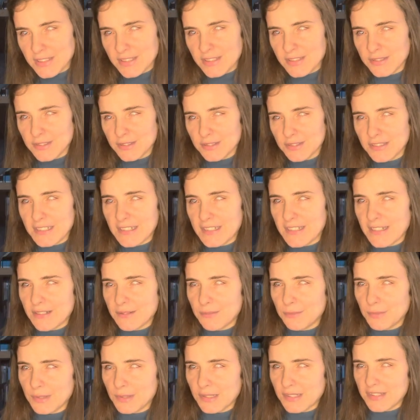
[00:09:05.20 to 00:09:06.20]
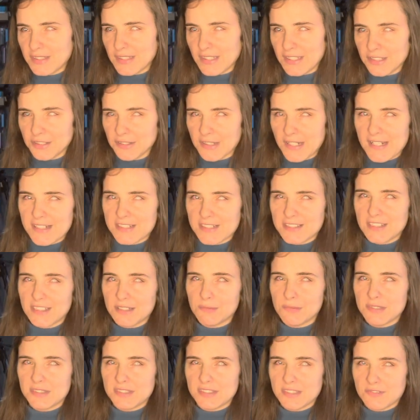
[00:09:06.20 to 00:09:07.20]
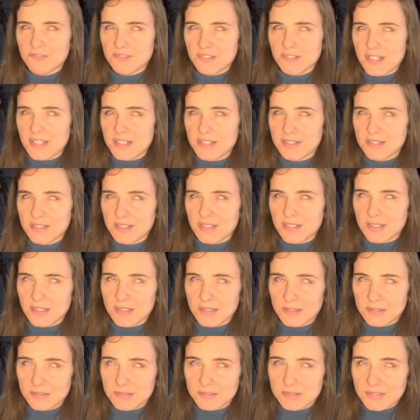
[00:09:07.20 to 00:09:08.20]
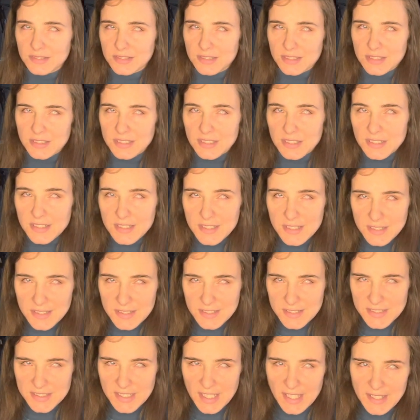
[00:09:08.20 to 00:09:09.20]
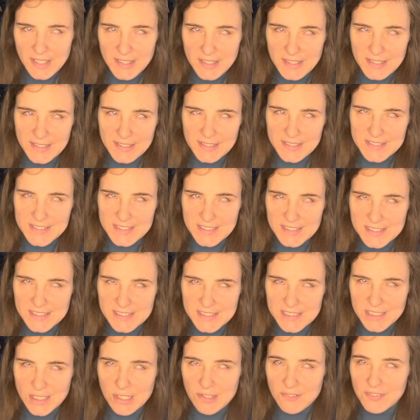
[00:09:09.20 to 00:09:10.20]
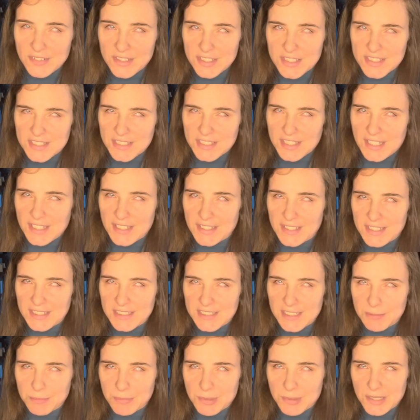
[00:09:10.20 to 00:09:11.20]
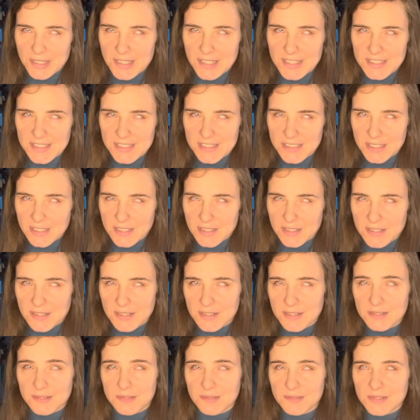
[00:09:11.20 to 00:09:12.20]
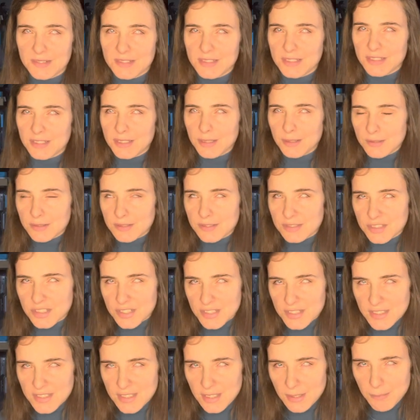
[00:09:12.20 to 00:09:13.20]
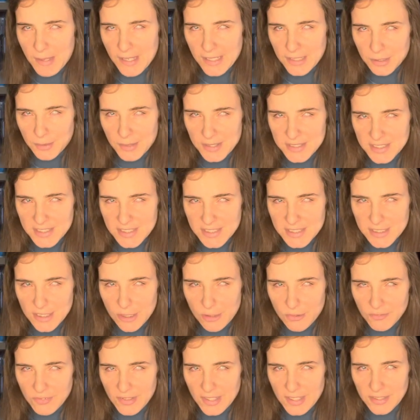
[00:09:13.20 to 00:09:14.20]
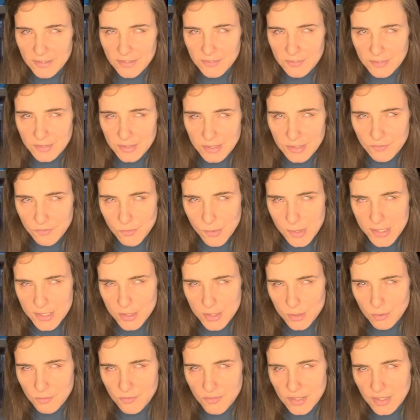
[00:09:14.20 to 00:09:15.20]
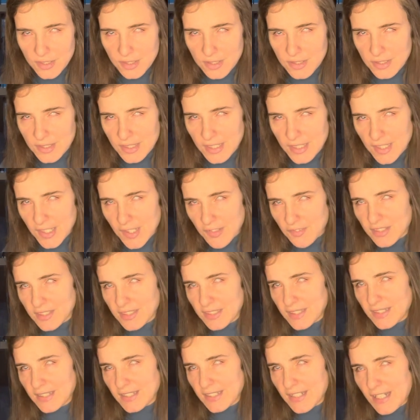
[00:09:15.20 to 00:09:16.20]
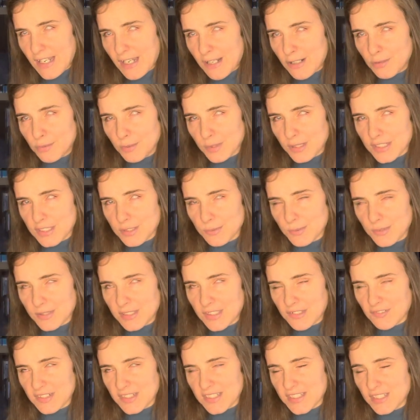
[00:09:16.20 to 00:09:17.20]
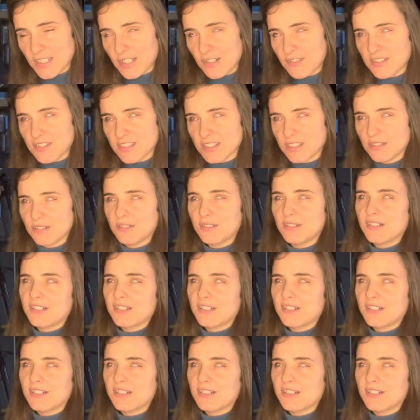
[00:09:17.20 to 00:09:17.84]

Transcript: learning with interacting with different settings and stuff, and just kind of get deeper into just the Mac OS itself and VoiceOver and everything and how it works with different stuff. So